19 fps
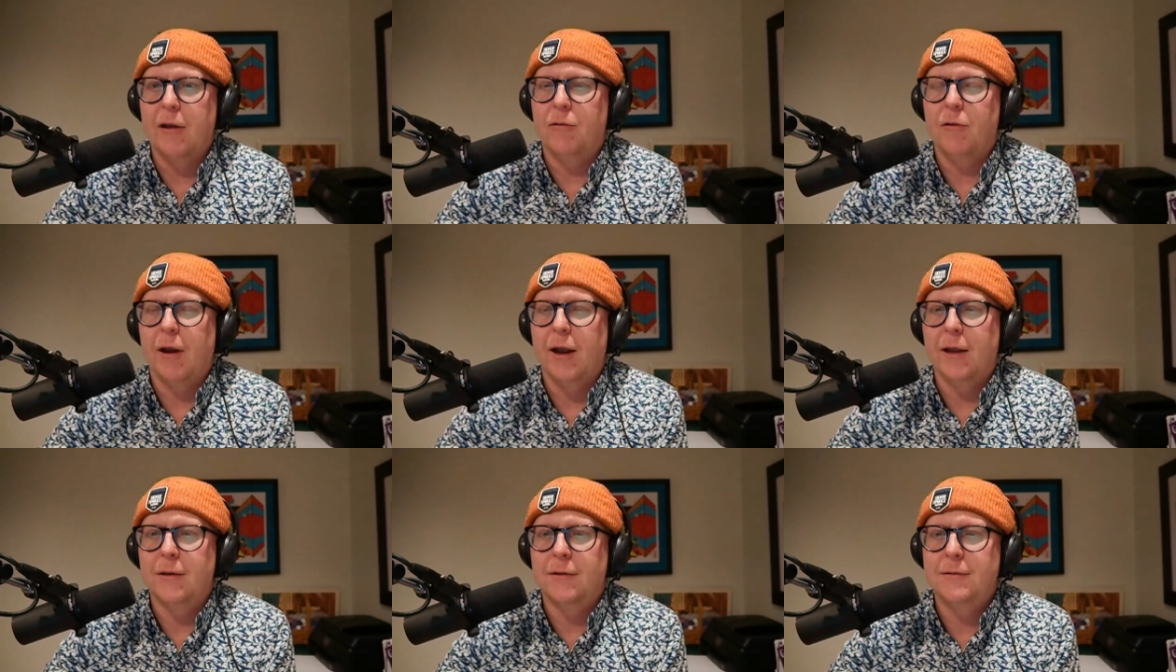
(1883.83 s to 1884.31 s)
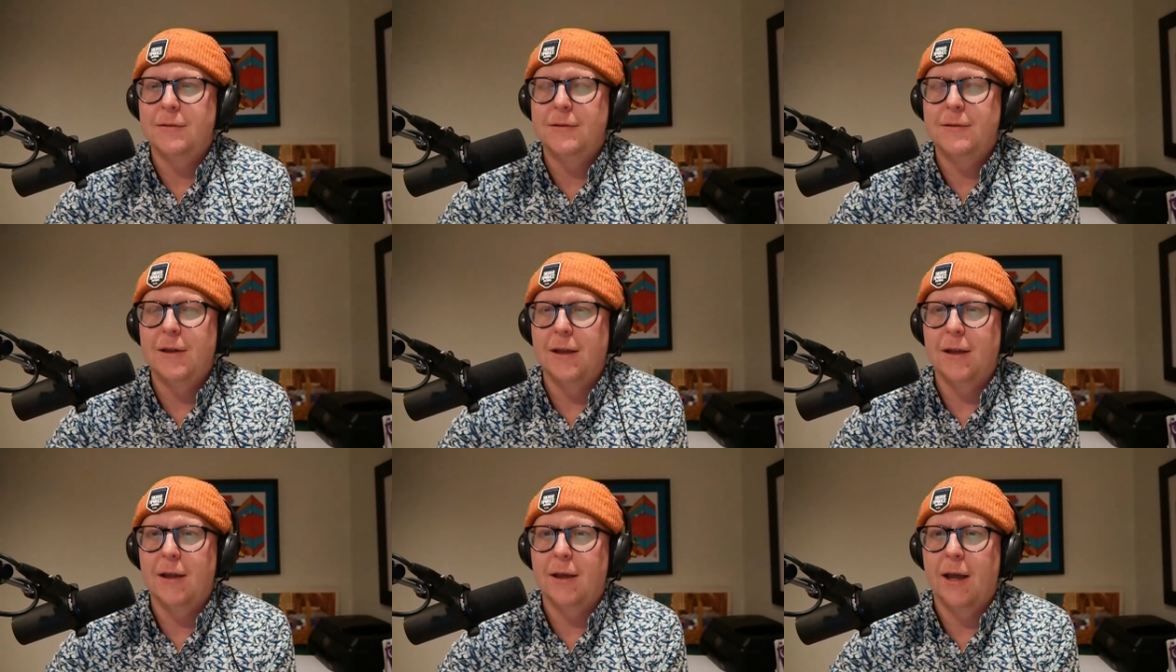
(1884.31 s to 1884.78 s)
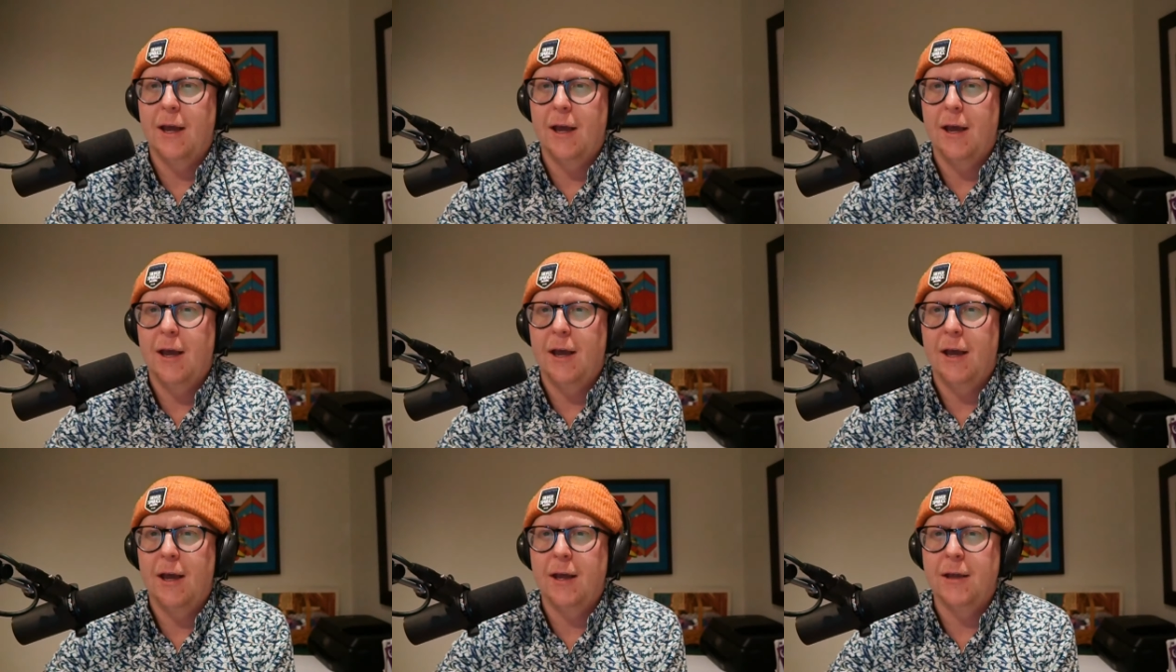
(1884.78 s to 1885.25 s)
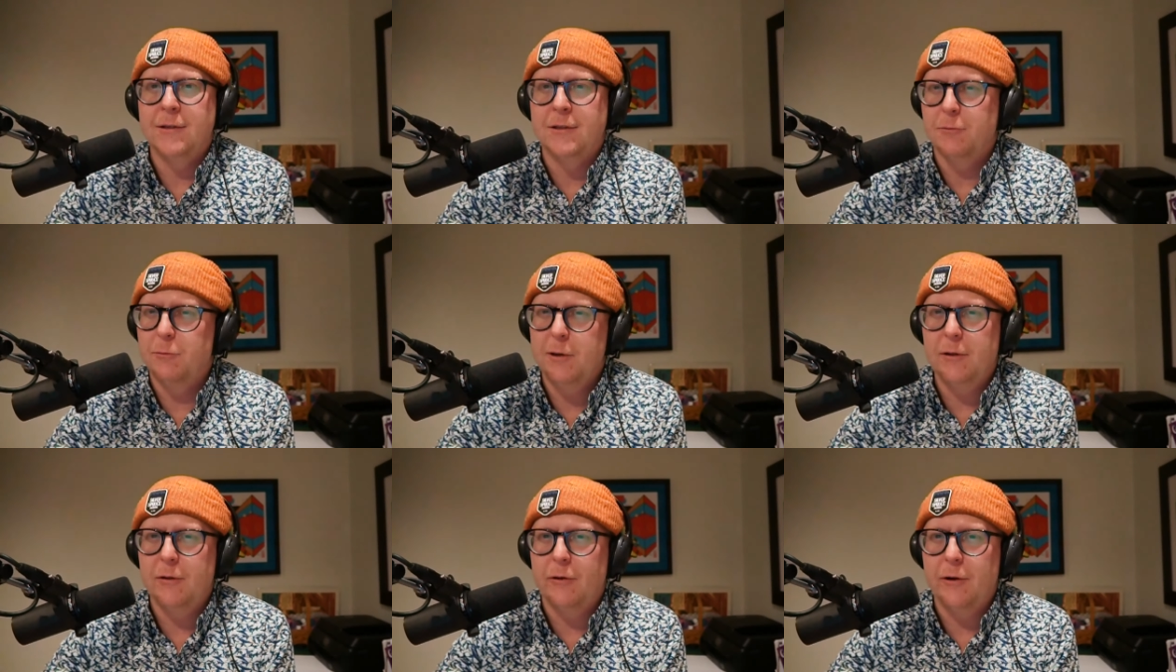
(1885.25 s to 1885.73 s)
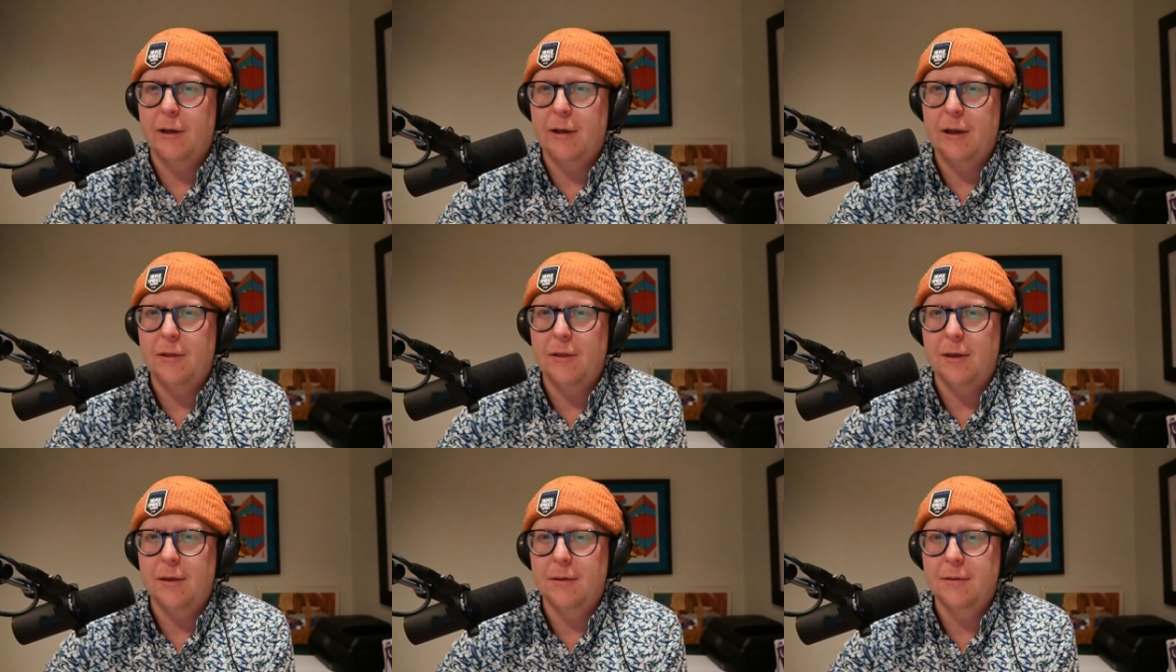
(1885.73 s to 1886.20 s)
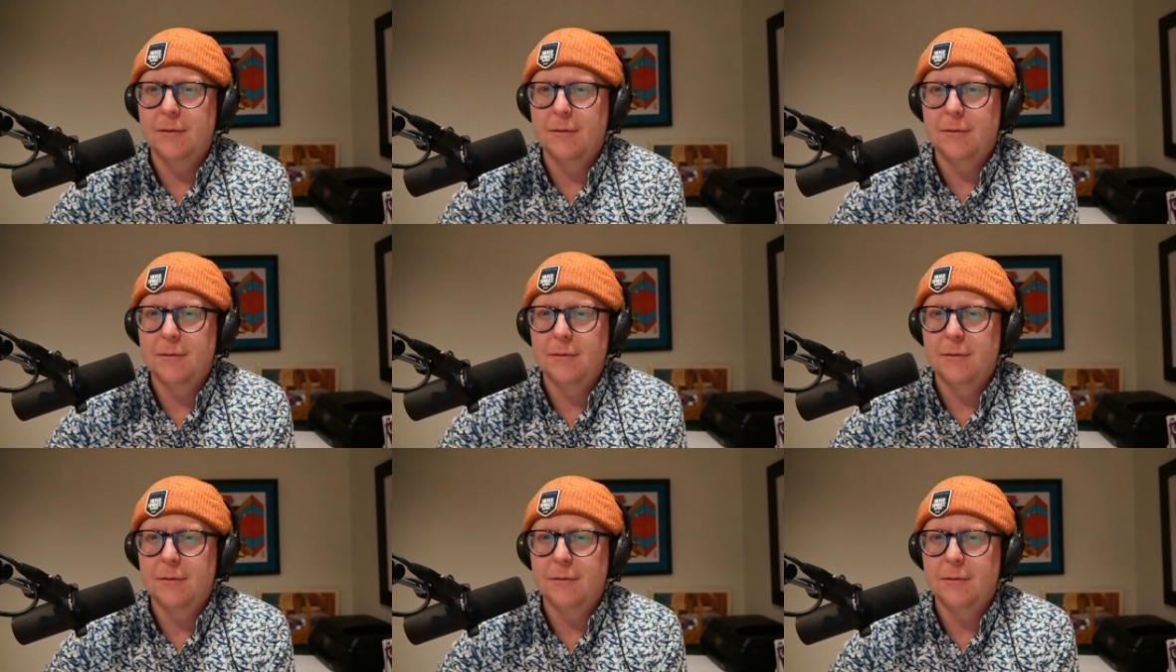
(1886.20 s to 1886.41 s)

Greg. Uh, did we learn anything?